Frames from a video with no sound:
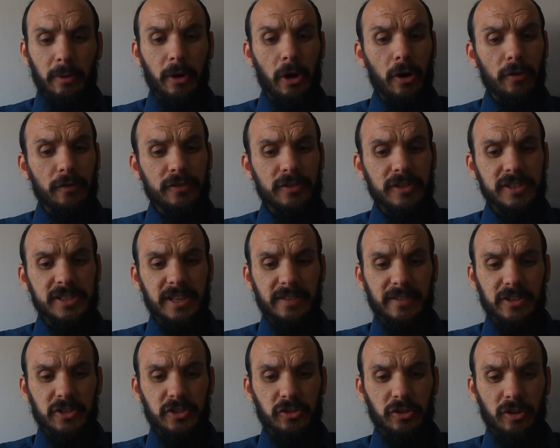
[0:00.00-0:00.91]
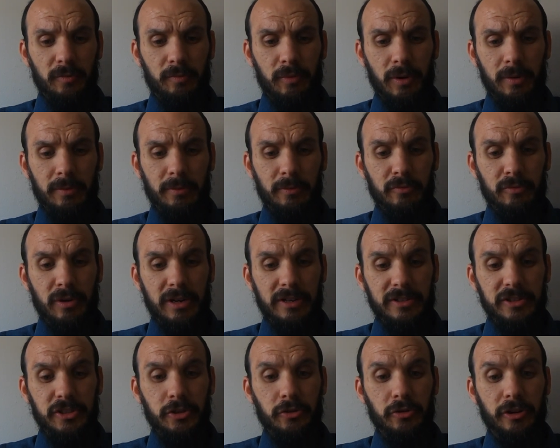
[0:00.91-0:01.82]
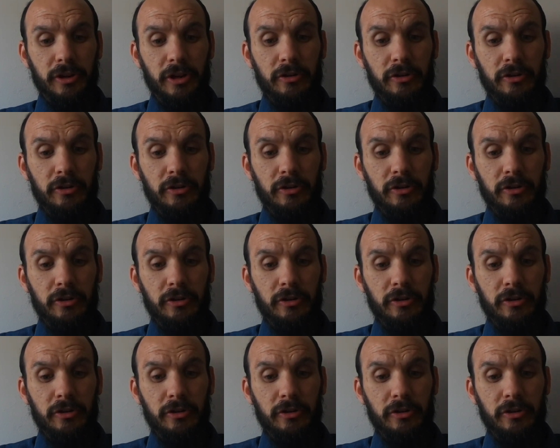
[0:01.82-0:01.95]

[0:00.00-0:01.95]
We often see this sort of problem with runners who are